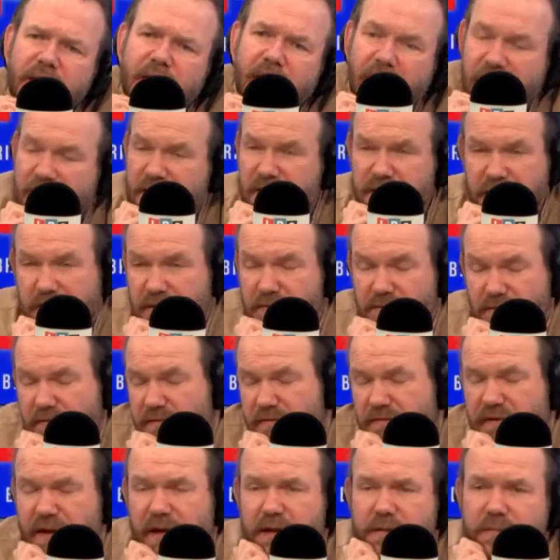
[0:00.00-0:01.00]
And
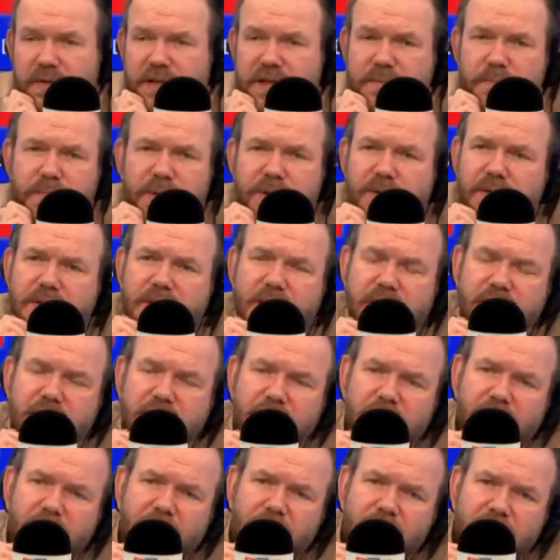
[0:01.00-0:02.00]
Vladimir Putin's
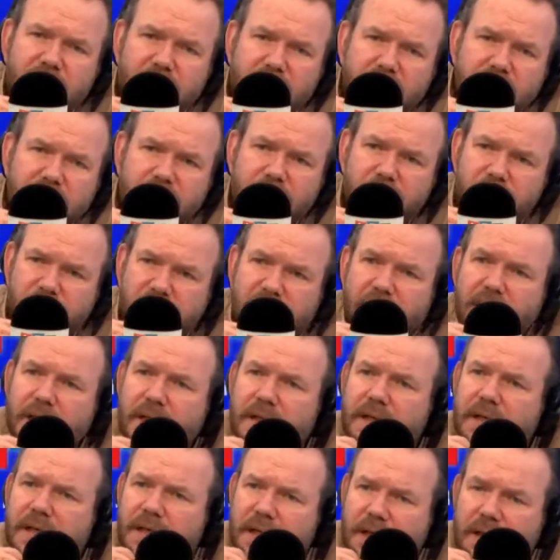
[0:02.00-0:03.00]
Kremlin has
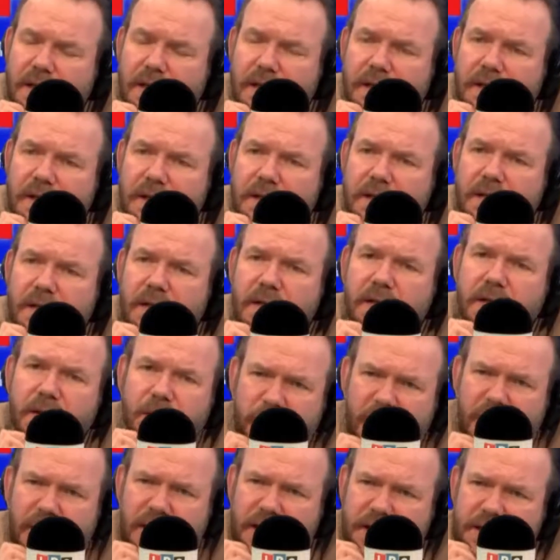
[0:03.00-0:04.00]
been in the
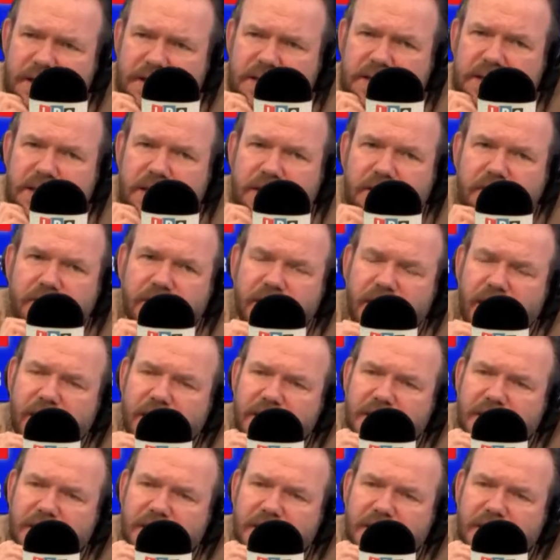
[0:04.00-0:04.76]
pilot seat for that